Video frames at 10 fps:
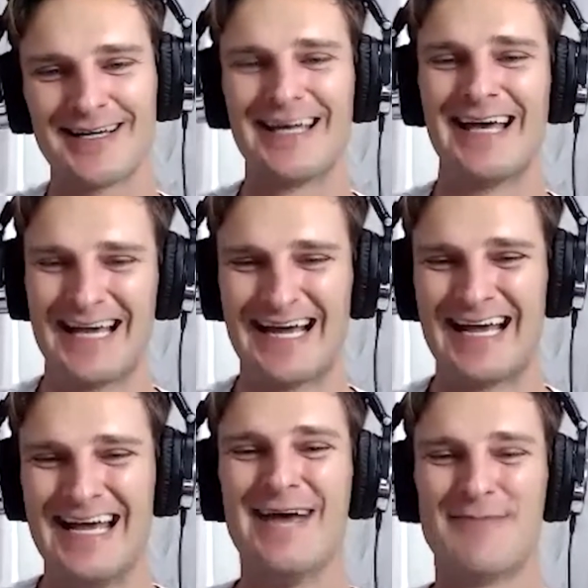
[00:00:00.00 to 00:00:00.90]

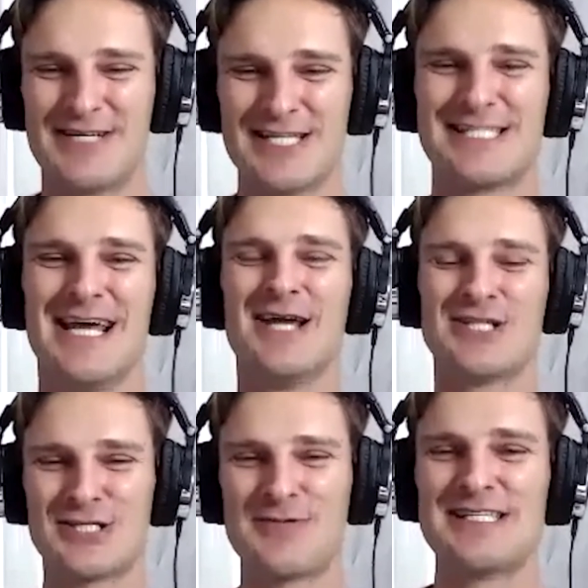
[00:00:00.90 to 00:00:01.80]
But just
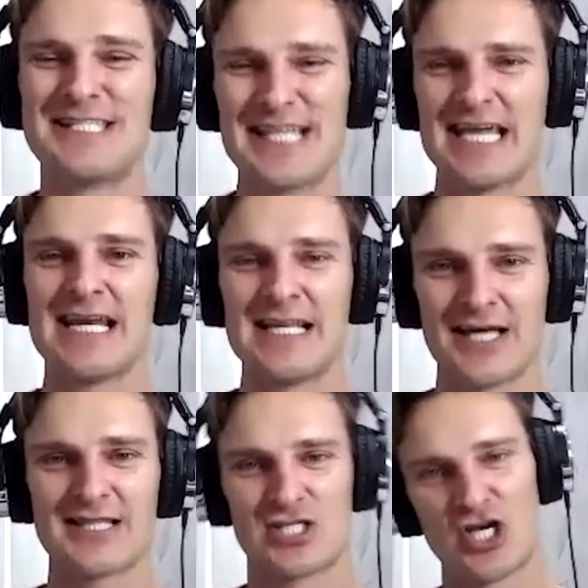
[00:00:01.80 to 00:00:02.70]
to be seen in
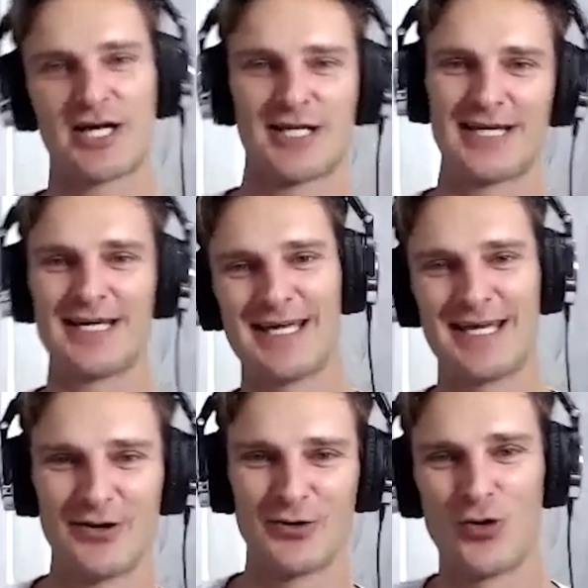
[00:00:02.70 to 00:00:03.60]
like the cycling
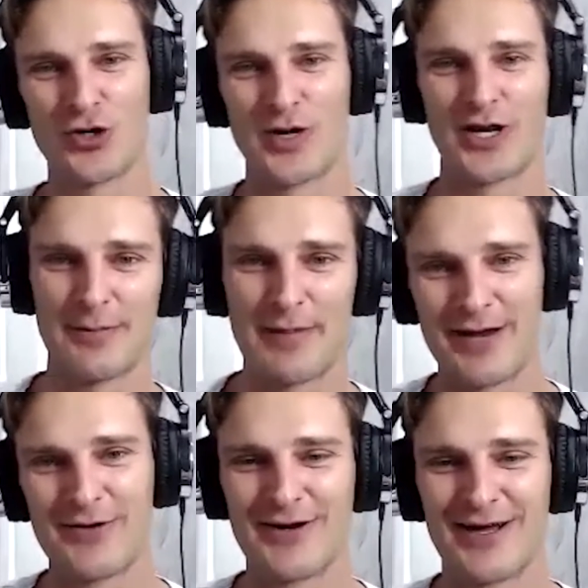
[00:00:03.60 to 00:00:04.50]
gear, walk around like a
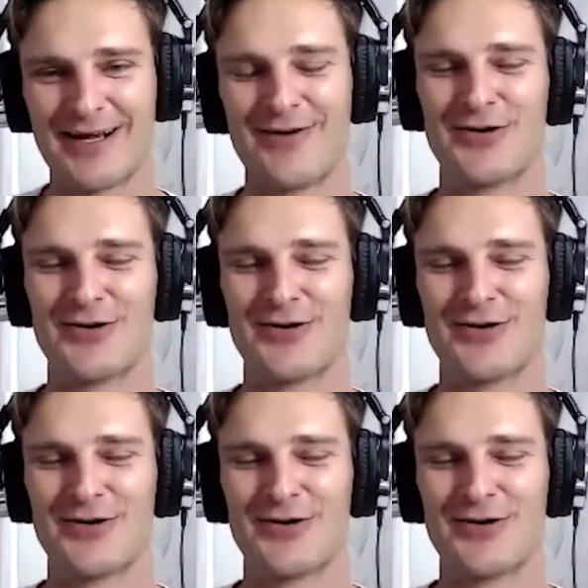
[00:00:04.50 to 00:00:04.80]
penguin. Yeah. I